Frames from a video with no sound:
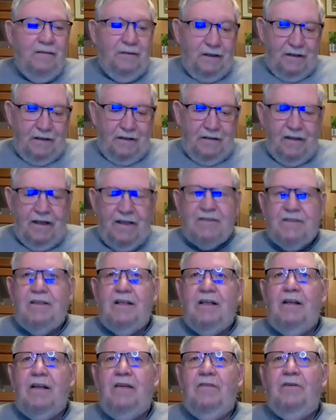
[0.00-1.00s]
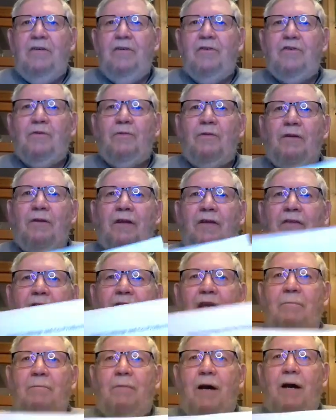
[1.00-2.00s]
that's not unusual that
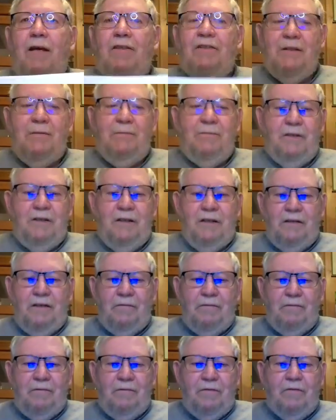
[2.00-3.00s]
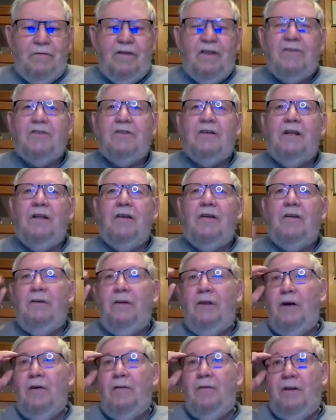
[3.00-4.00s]
they'd buy something and list it under
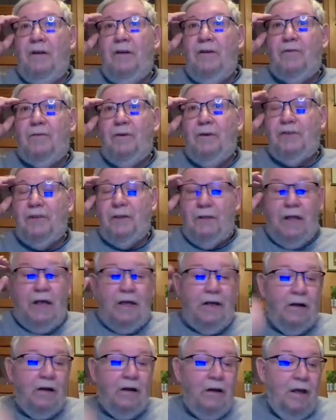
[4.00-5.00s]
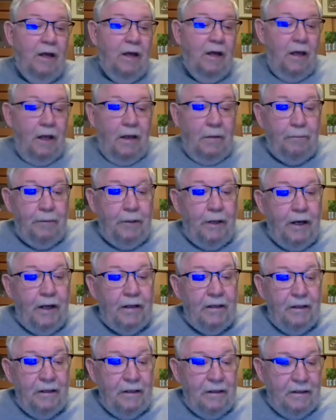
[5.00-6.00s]
known and switch it later.
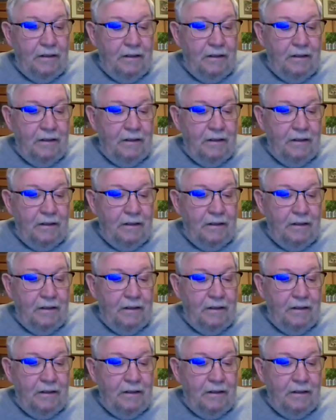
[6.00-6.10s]
But